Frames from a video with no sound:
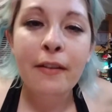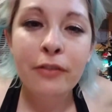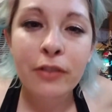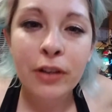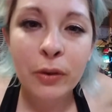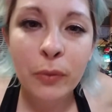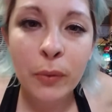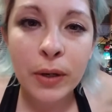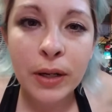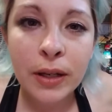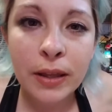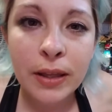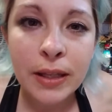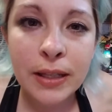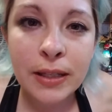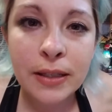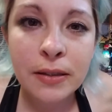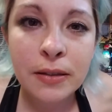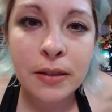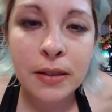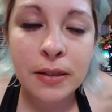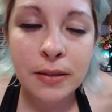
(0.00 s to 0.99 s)
every one of
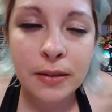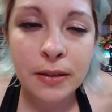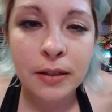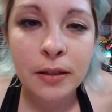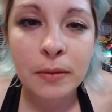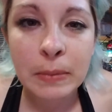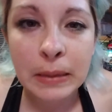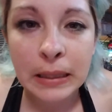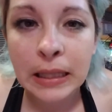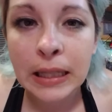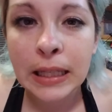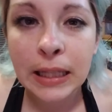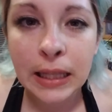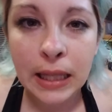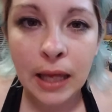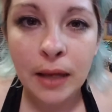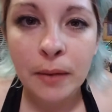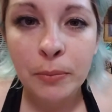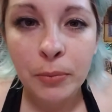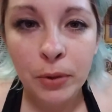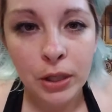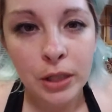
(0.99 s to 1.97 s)
these is gonna be like
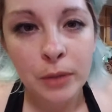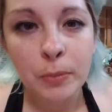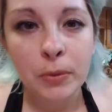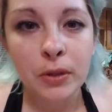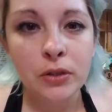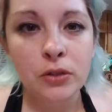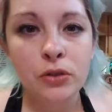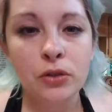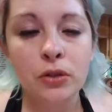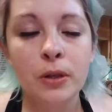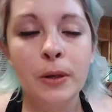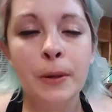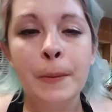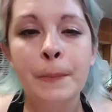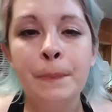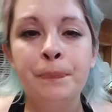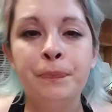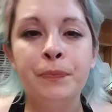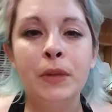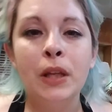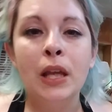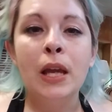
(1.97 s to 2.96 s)
that, pretty much.
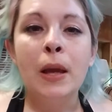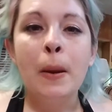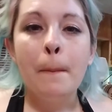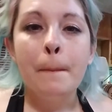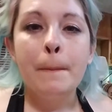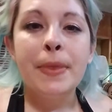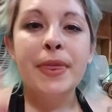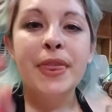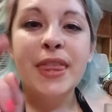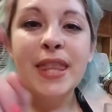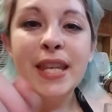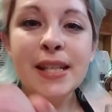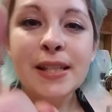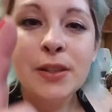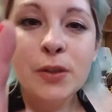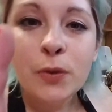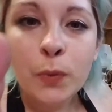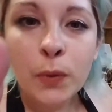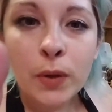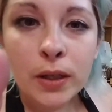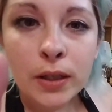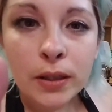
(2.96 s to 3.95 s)

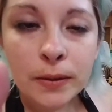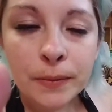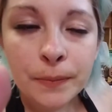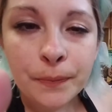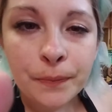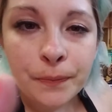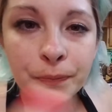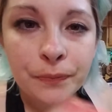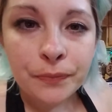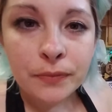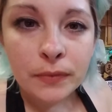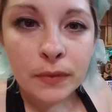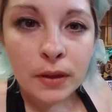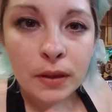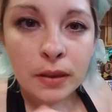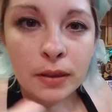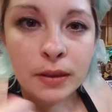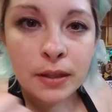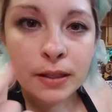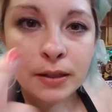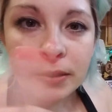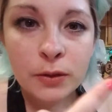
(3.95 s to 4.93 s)
This one
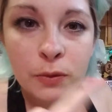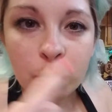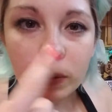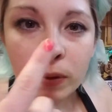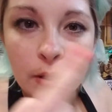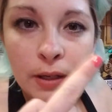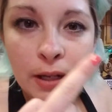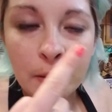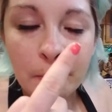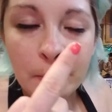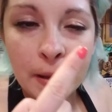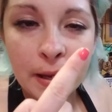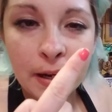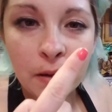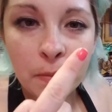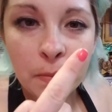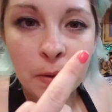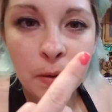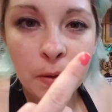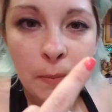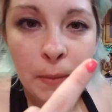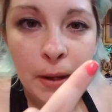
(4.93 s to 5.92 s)
I made
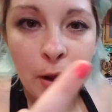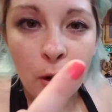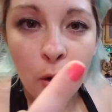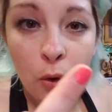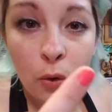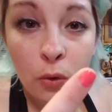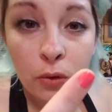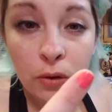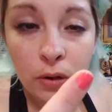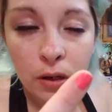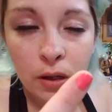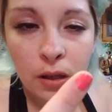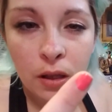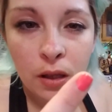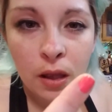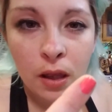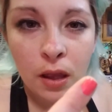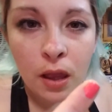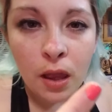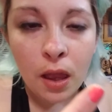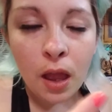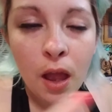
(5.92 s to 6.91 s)
up on my own.
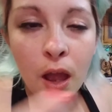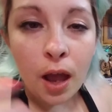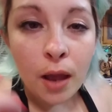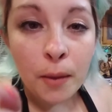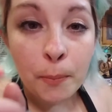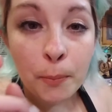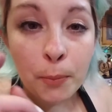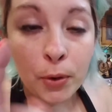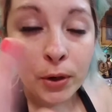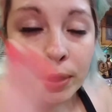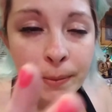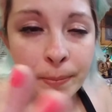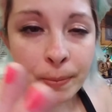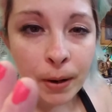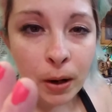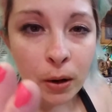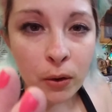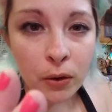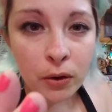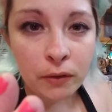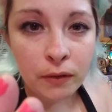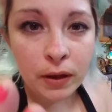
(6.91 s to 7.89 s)
I'm pretty
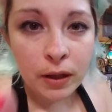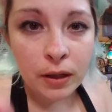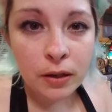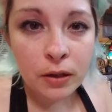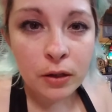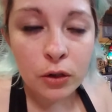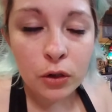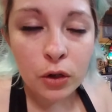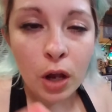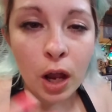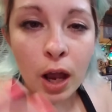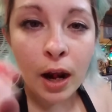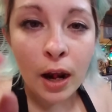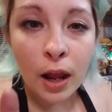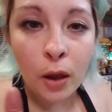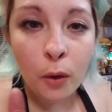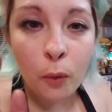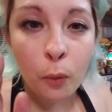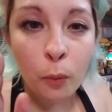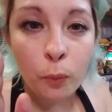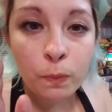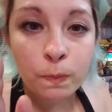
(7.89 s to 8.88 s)
proud of it, and
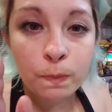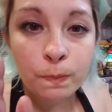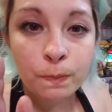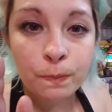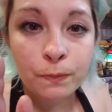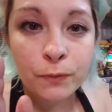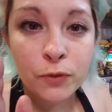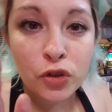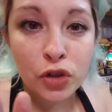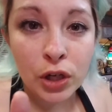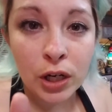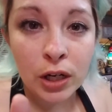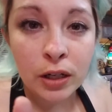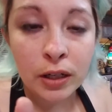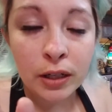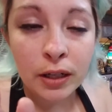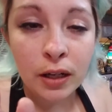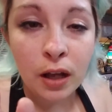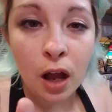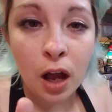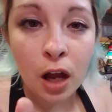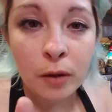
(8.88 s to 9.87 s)
I shared
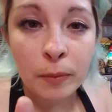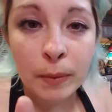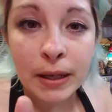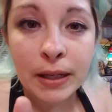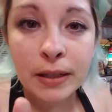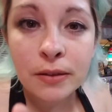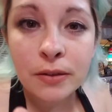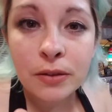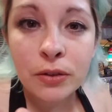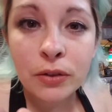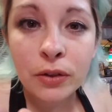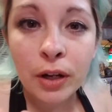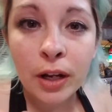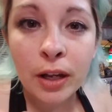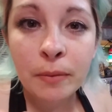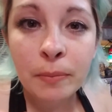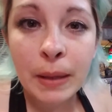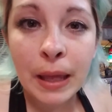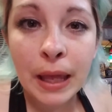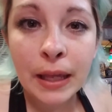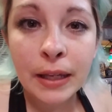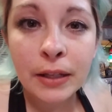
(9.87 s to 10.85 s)
it on my
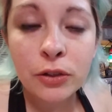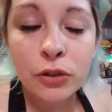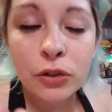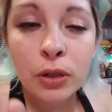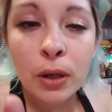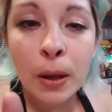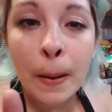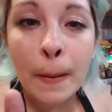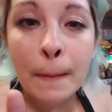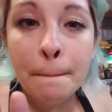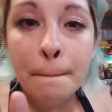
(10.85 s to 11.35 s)
Instagram page.